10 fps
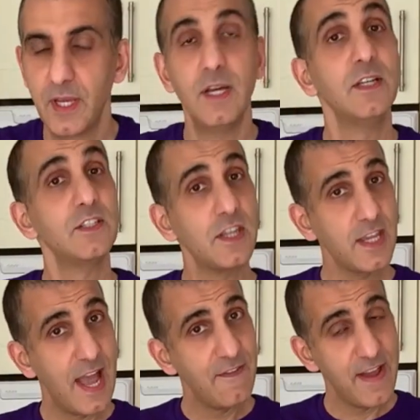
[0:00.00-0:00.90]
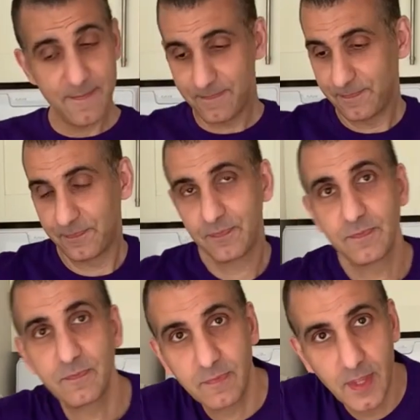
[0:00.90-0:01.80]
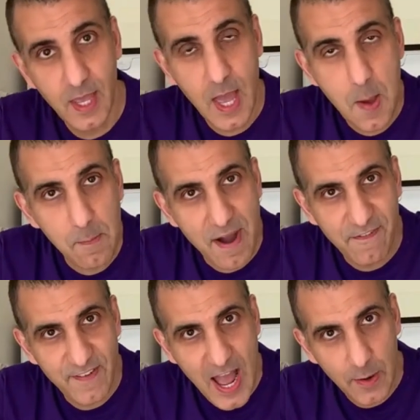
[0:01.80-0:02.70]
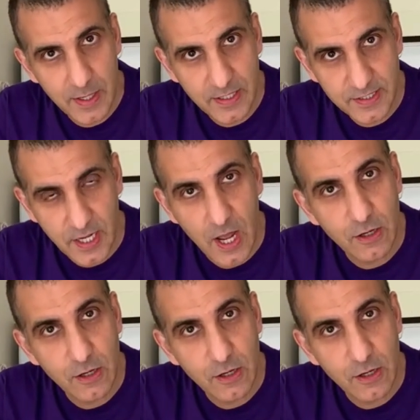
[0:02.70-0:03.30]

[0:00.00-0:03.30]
So there you have it. My flourless